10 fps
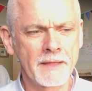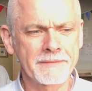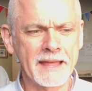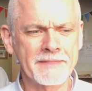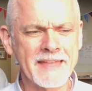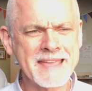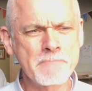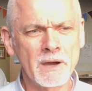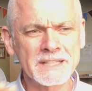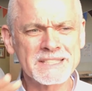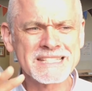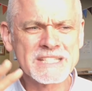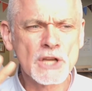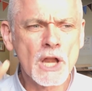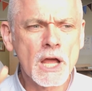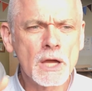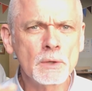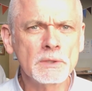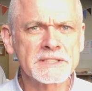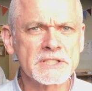that they might
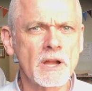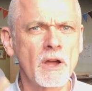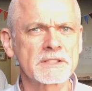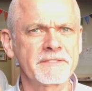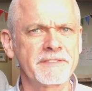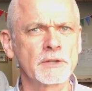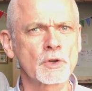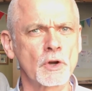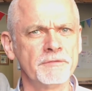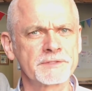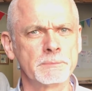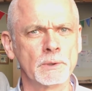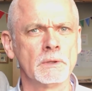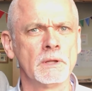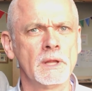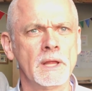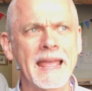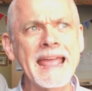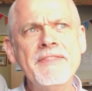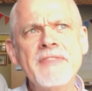slowly start to feel comfortable
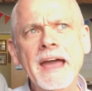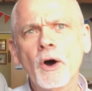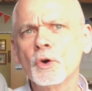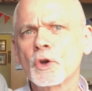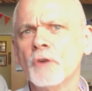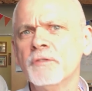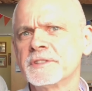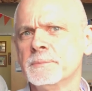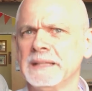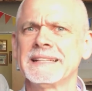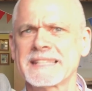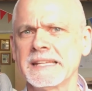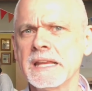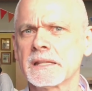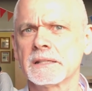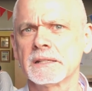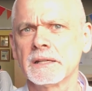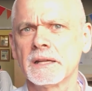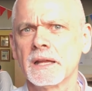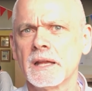in their uncomfortability.
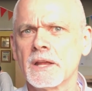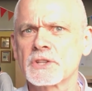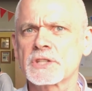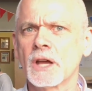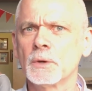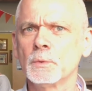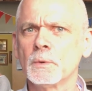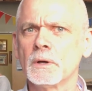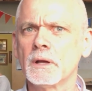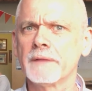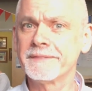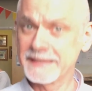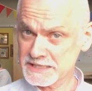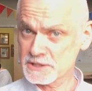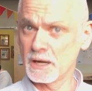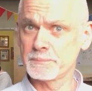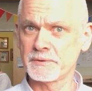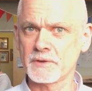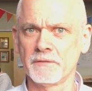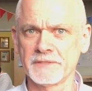So this type
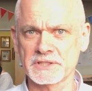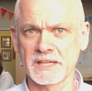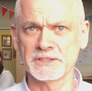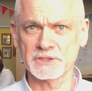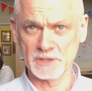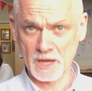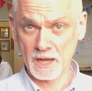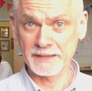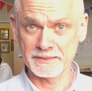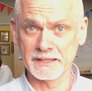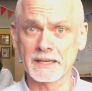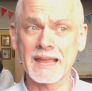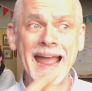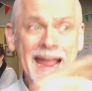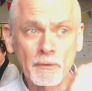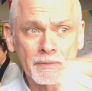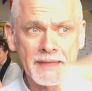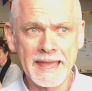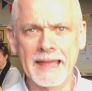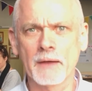of conversation, I think, out
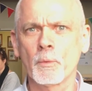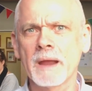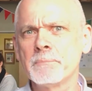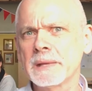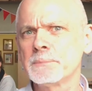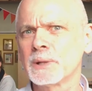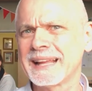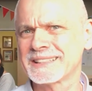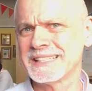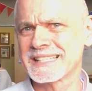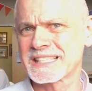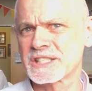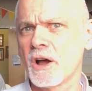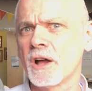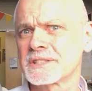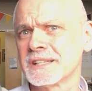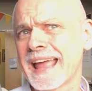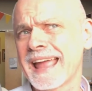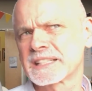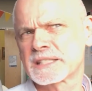there, when people actually start to
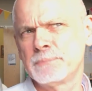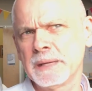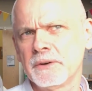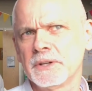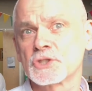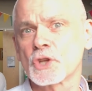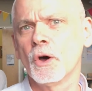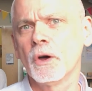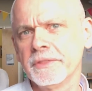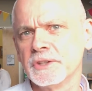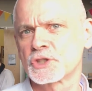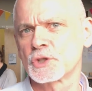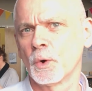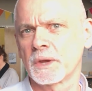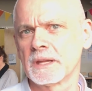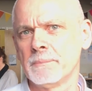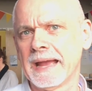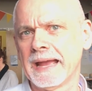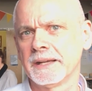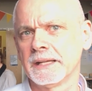experience others talking
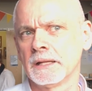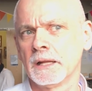about it,